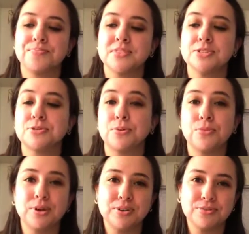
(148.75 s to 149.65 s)
So
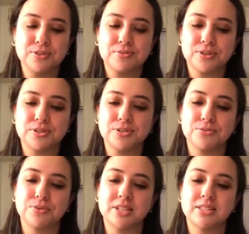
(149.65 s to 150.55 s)
one of the first
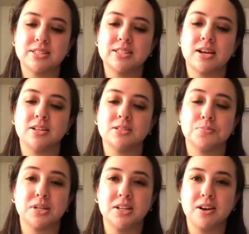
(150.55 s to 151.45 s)
ones that is
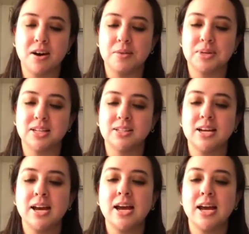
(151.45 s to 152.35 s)
pretty common
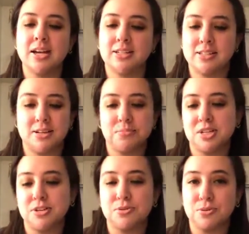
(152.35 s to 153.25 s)
and I think
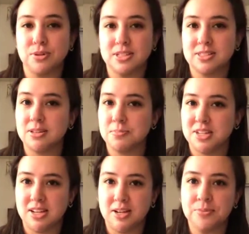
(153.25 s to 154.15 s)
pretty cool is
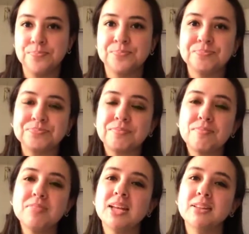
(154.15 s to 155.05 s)
limonene.
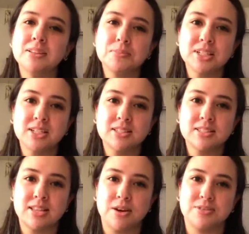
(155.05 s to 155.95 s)
And limonene
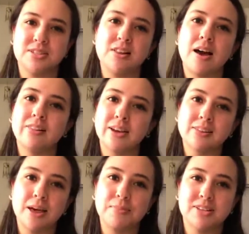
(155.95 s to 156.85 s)
sounds a lot like
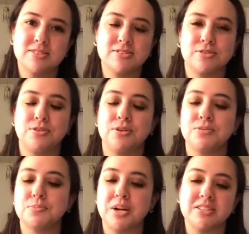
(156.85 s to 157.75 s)
lemon, so
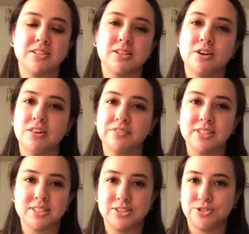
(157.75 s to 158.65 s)
it's present in all of the
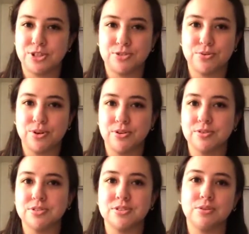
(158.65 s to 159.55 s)
citrus
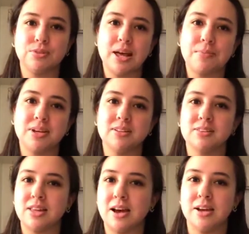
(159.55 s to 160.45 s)
oils, so
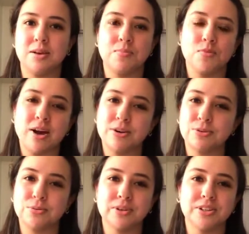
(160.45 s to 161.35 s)
lemon, lime, wild
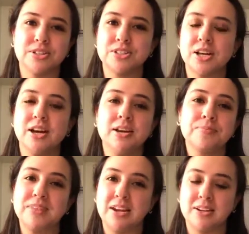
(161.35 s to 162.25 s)
orange,
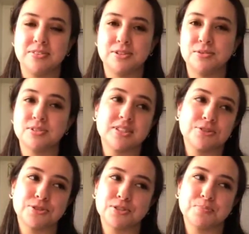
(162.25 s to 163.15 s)
any of those,
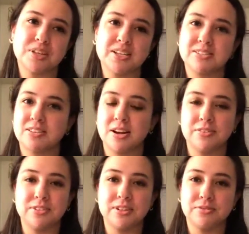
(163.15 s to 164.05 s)
citrus bliss, a lot
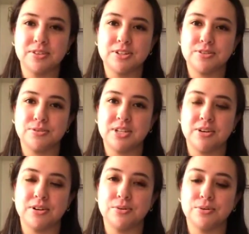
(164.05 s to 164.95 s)
of the different
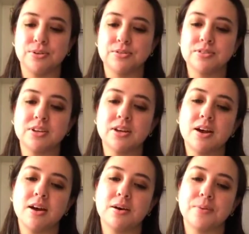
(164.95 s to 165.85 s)
doTERRA oils.
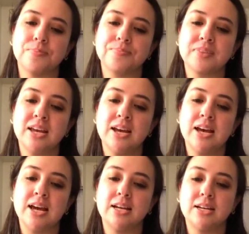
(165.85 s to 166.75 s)

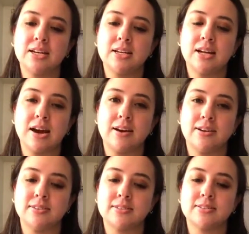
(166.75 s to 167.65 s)
And it
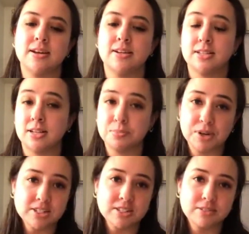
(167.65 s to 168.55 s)
has
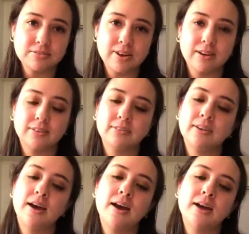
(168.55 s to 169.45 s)
antidepressant effects,
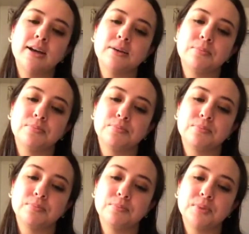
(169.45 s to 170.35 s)

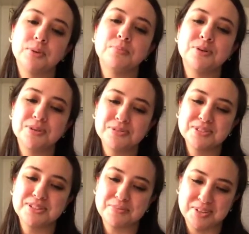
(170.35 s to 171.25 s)

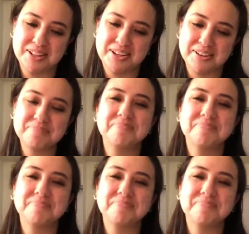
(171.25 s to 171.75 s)
immunostimulating